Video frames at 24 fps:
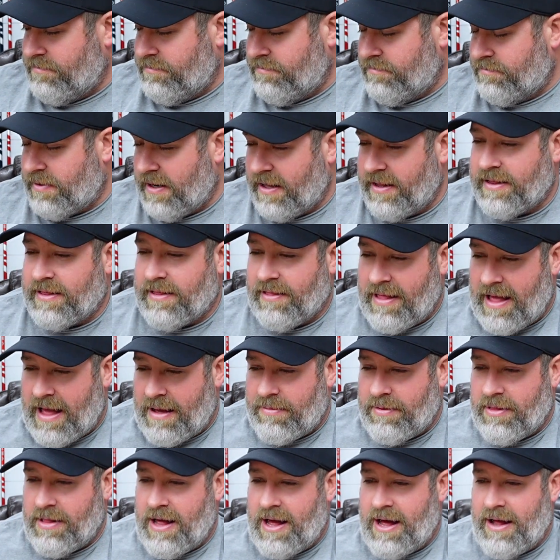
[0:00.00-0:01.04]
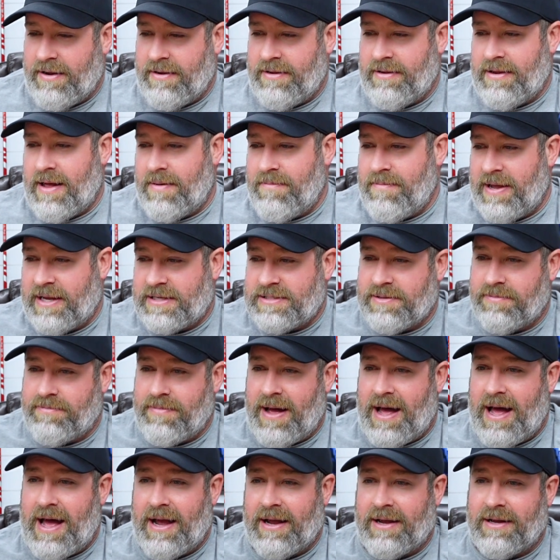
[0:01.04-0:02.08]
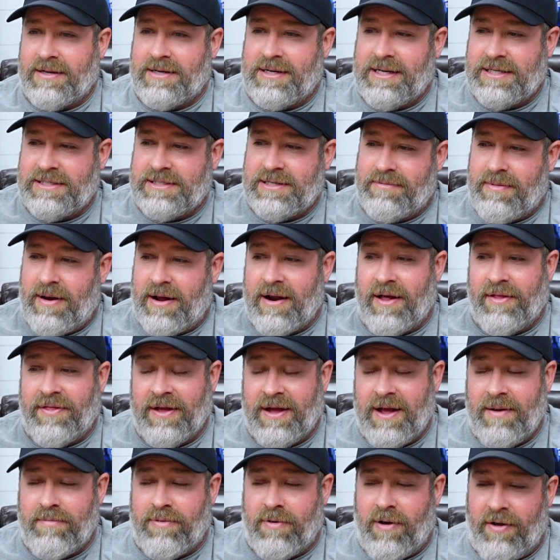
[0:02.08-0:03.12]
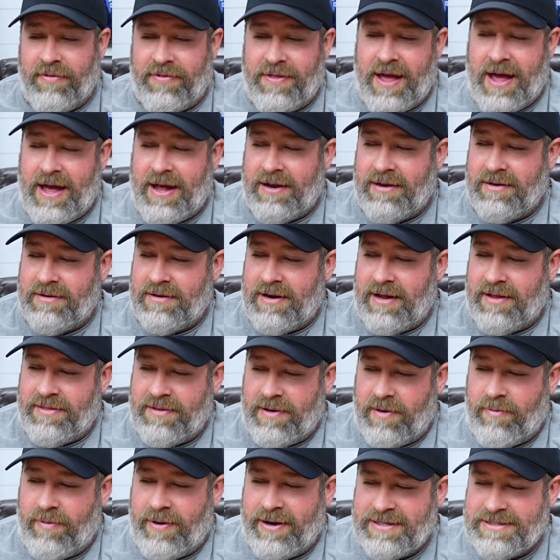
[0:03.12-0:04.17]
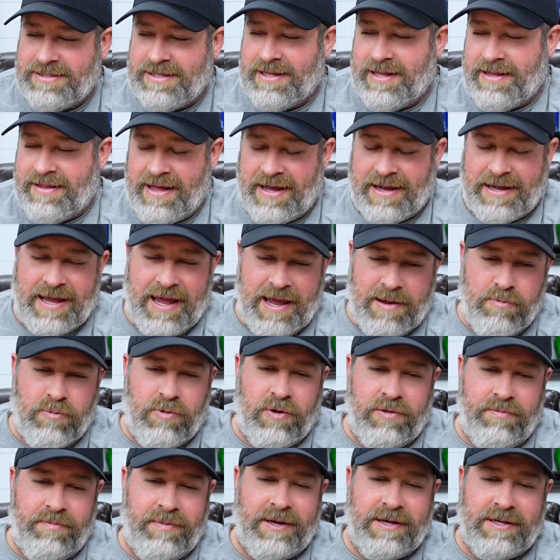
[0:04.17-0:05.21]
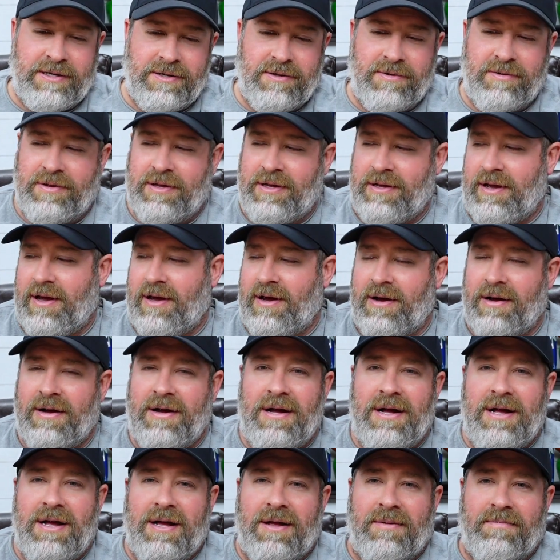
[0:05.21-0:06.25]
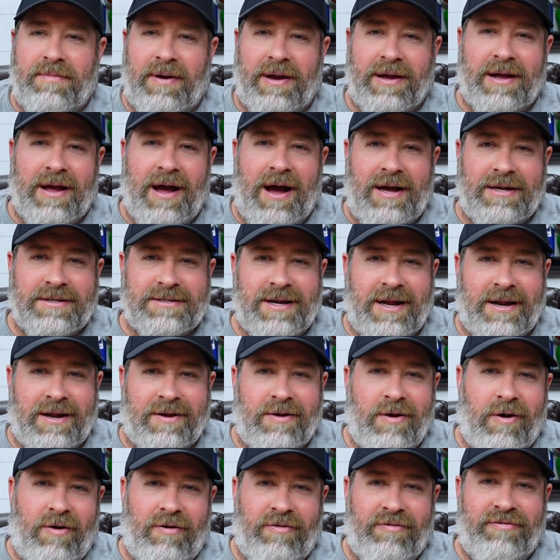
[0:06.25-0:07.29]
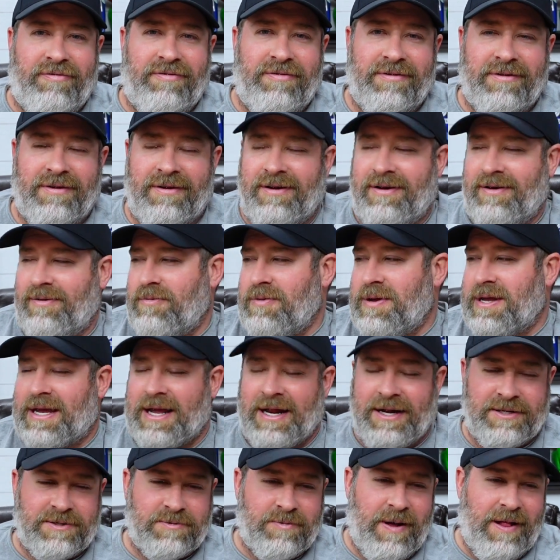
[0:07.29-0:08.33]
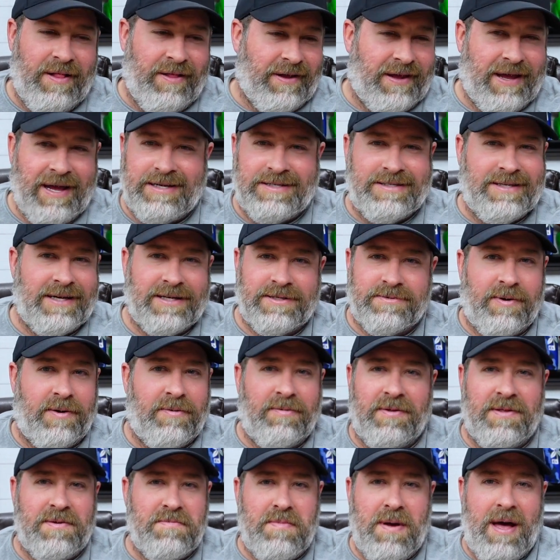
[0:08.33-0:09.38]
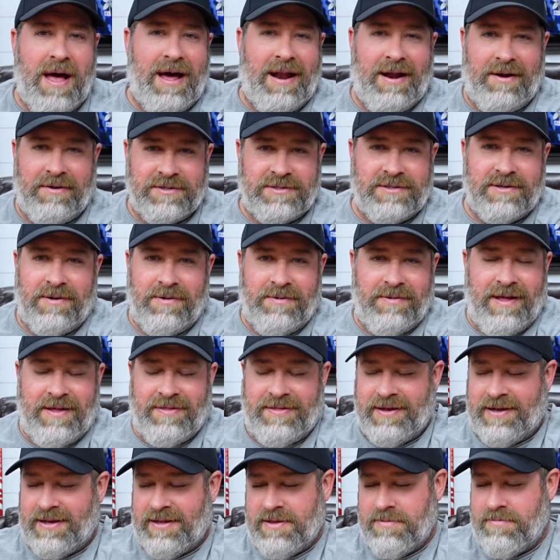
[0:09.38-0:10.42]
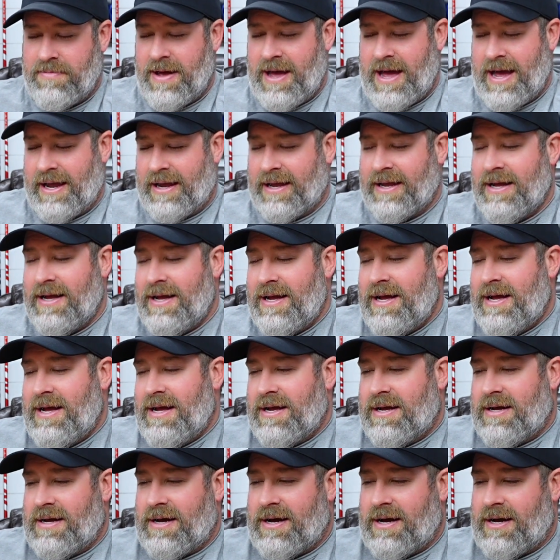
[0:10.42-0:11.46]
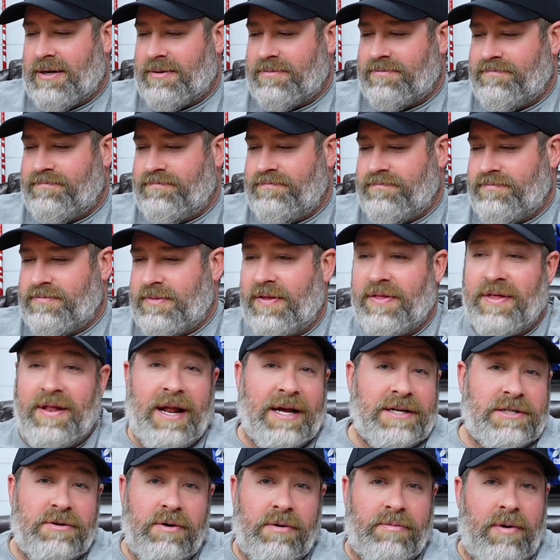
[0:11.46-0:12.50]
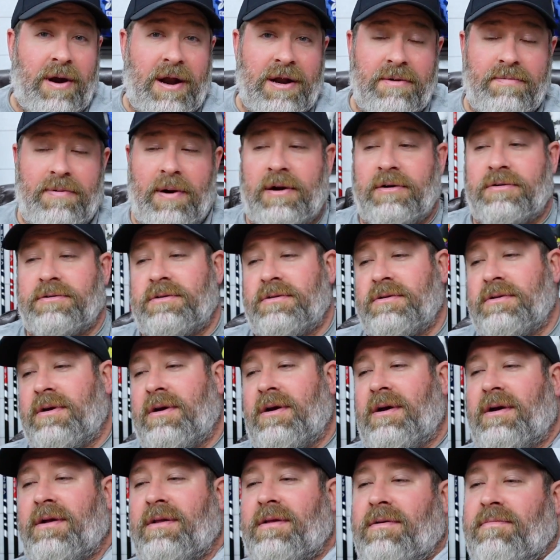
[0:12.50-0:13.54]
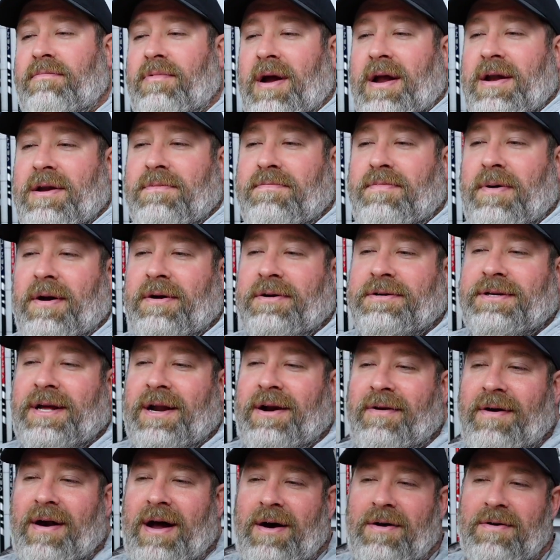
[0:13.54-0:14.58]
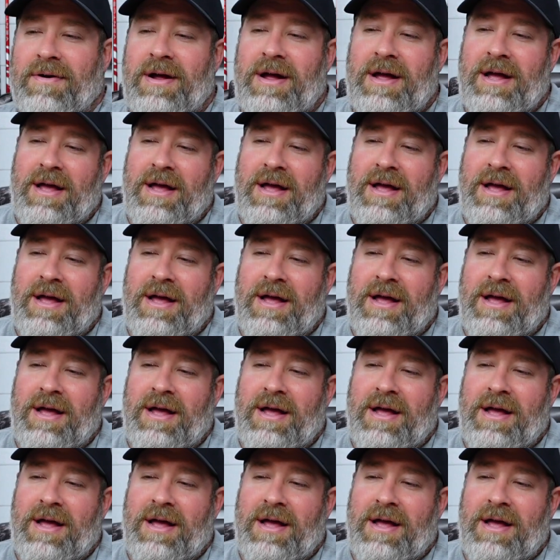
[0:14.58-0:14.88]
probably the L.A.B a lot. That makes the bag a decent amount. I think I brought that. I want to say that came with me to the my guys' kind of golf weekend as well. In case things went really bad, I was throwing that thing in the bag. And the next two are brand new putters. They're brand new putters that are out.